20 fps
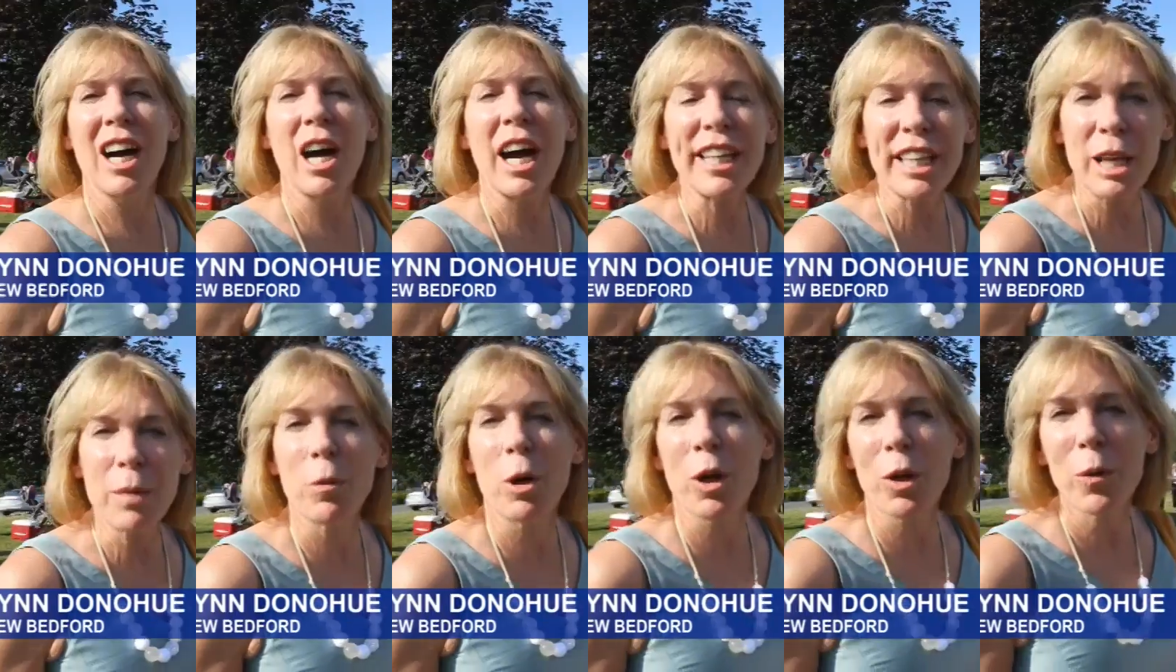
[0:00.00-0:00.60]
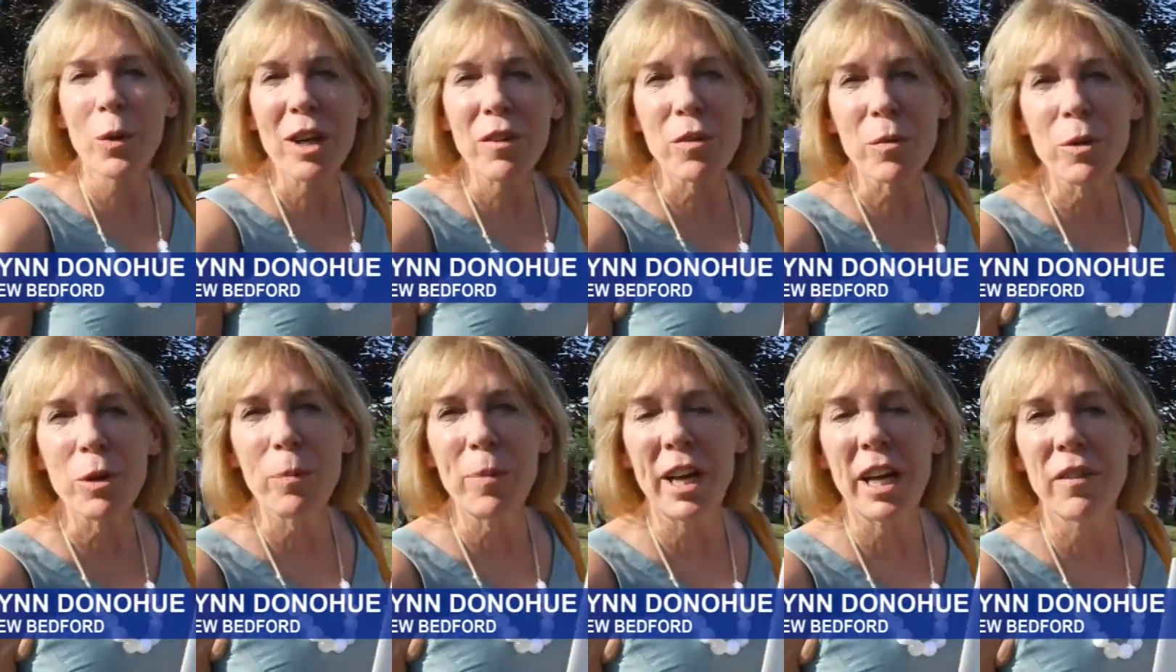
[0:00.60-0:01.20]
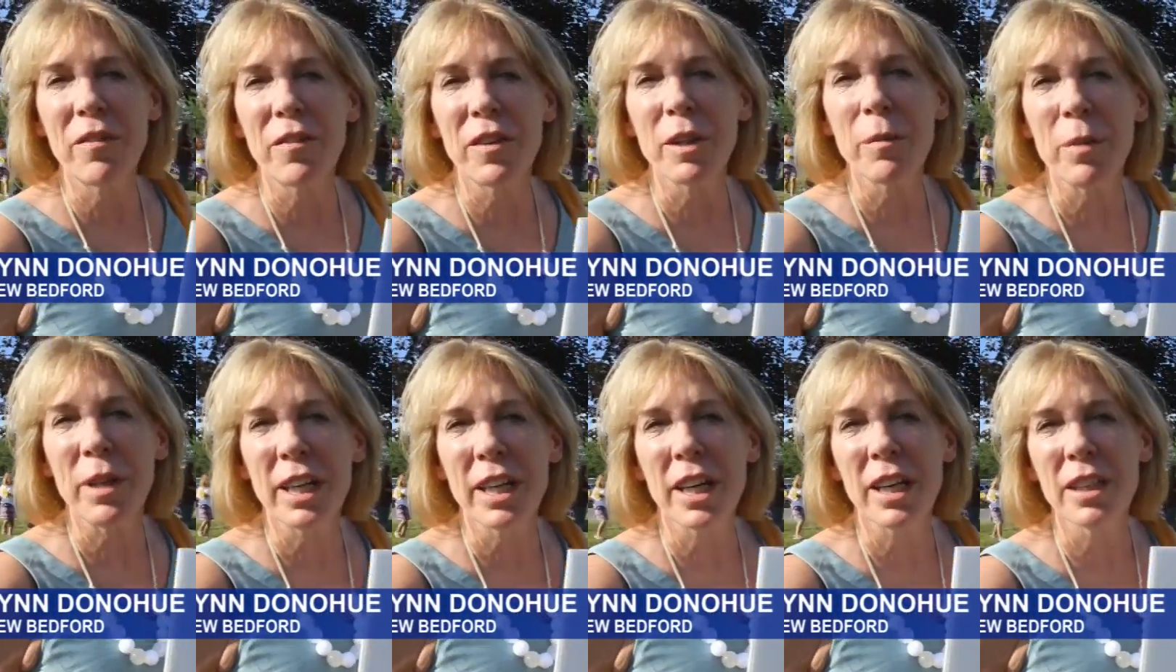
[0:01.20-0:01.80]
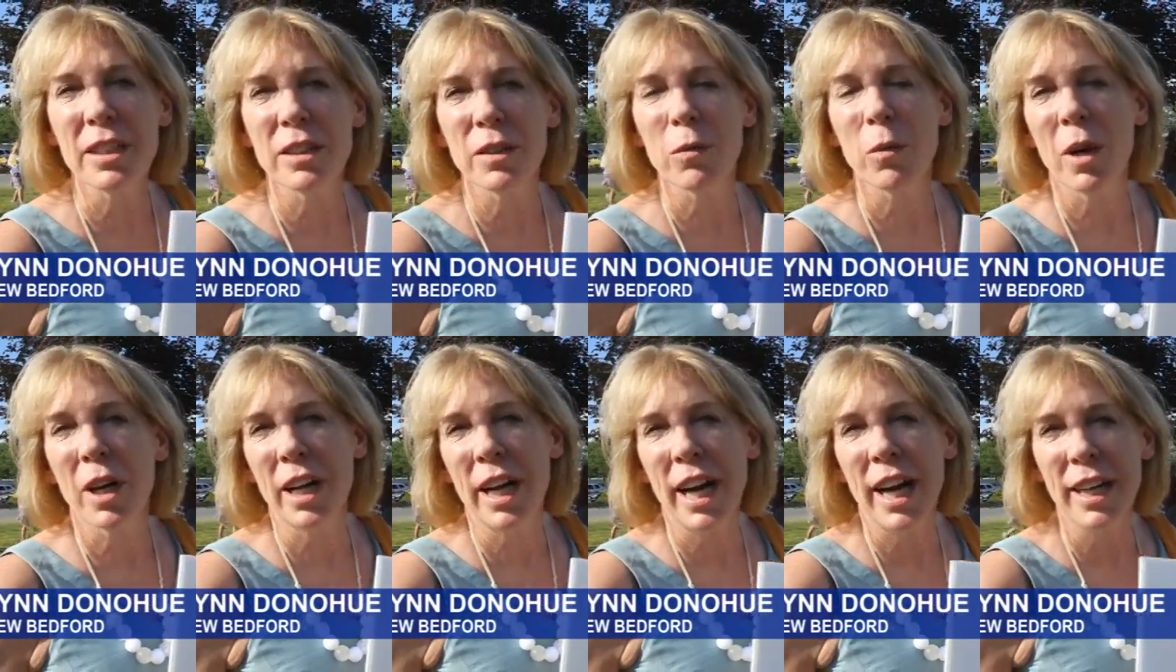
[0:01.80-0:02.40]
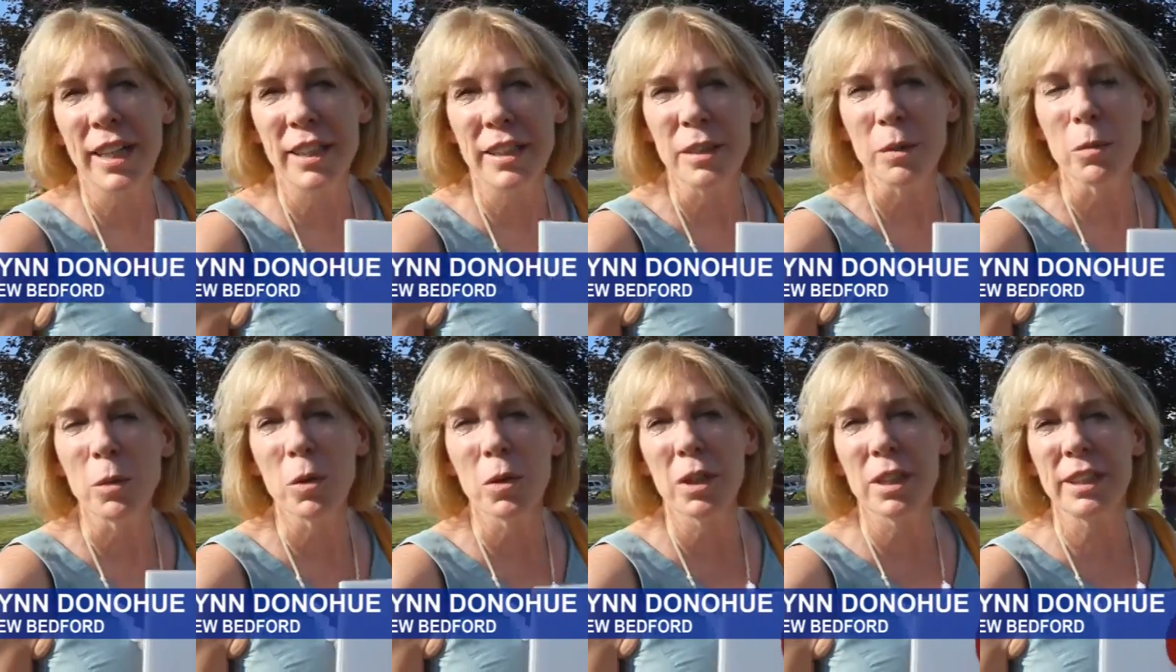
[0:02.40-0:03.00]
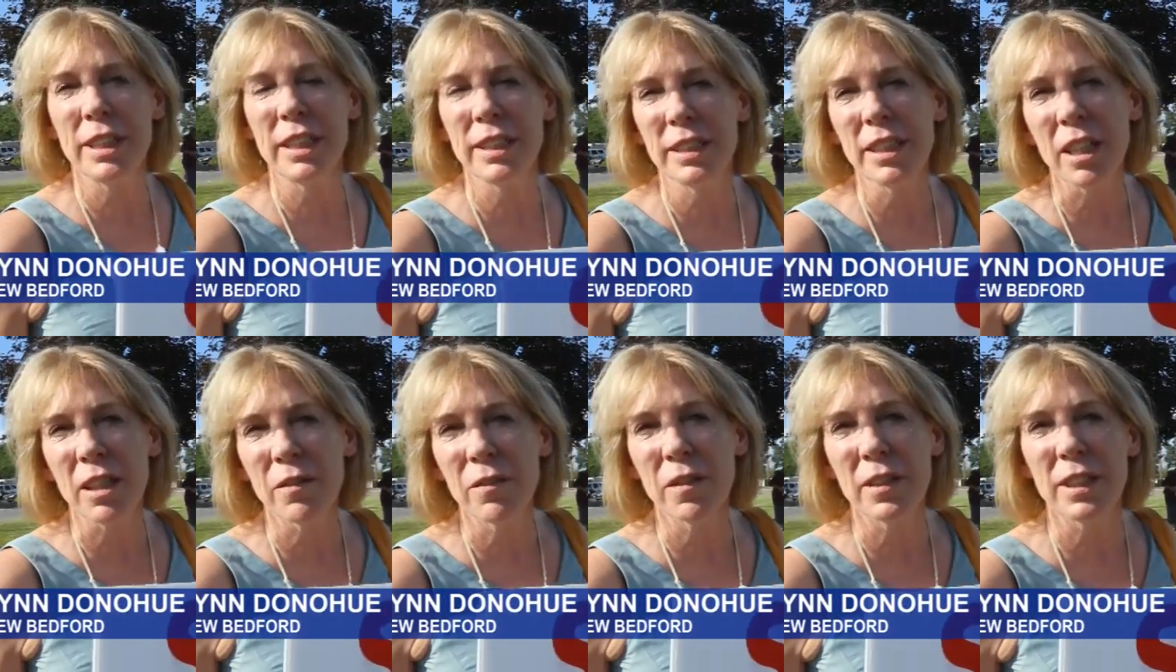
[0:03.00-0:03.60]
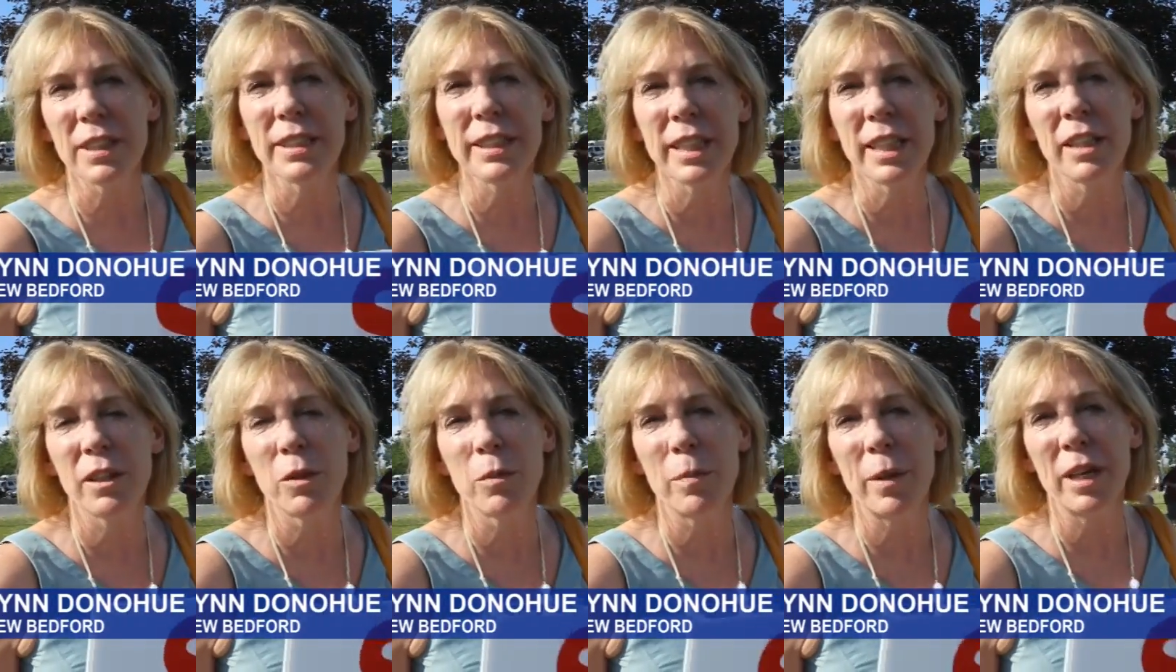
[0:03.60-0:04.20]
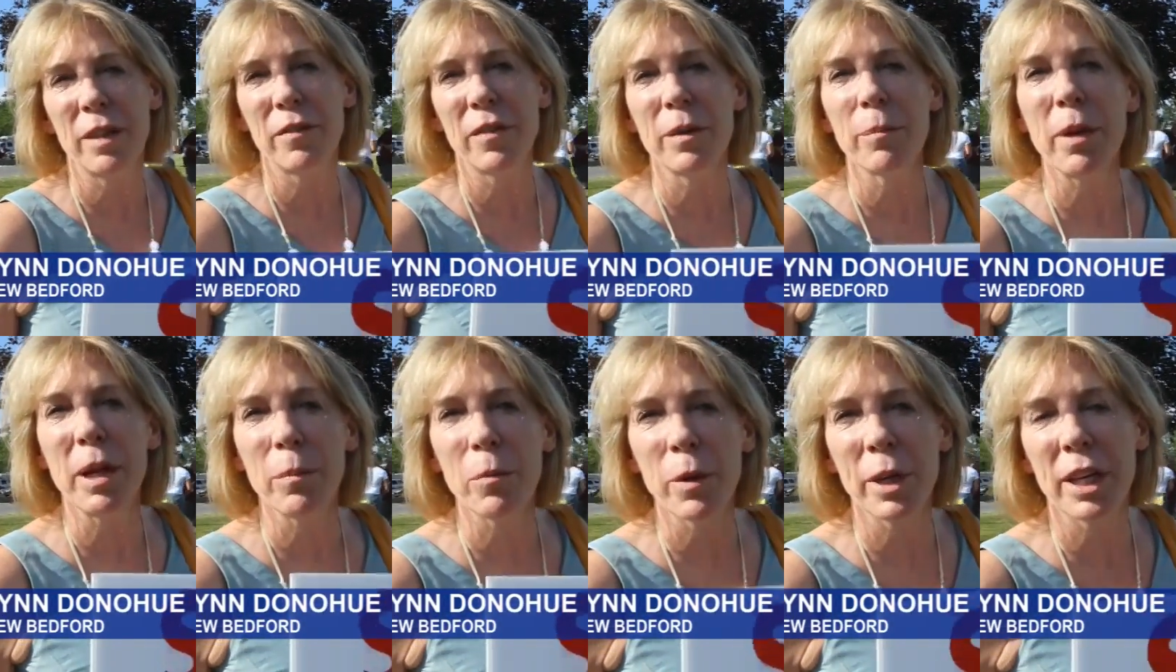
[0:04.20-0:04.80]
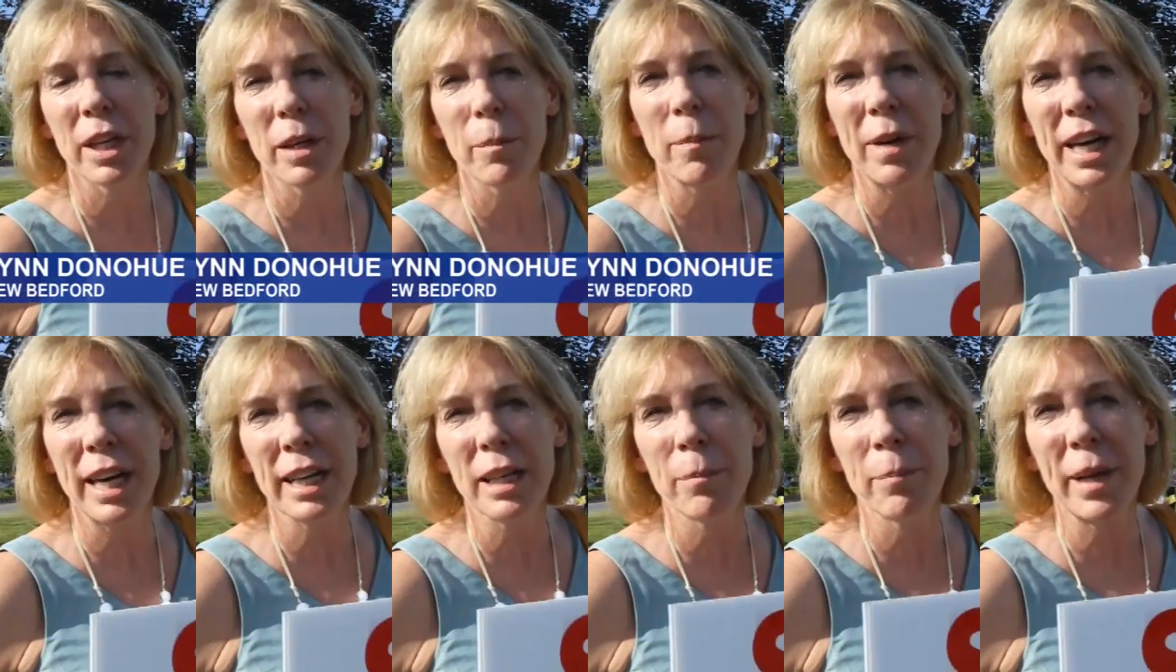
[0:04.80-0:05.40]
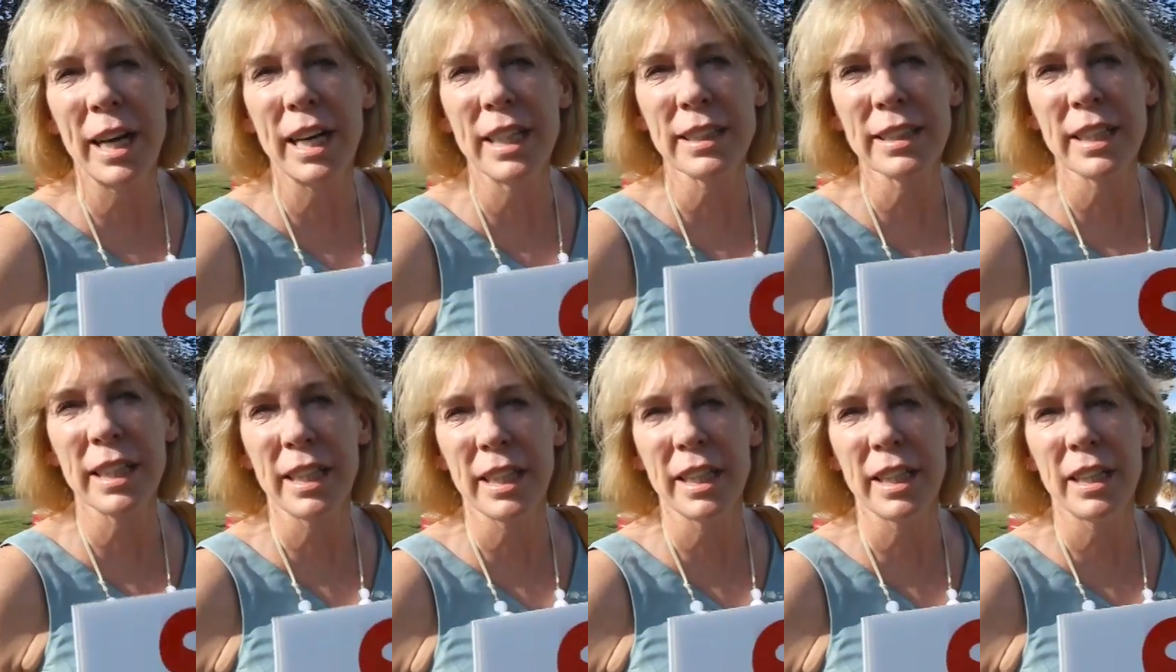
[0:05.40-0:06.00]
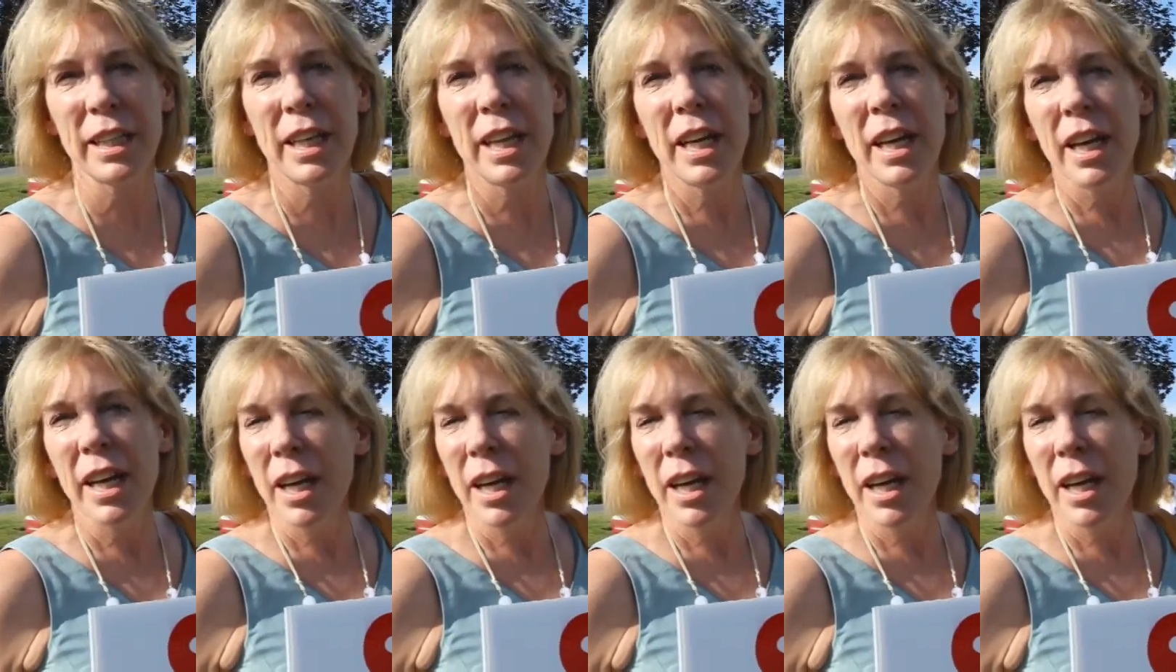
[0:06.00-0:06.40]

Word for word: Uh, I came all the way from New Bedford because of what Artie Demoulas has done for the city of New Bedford by bringing a market basket in.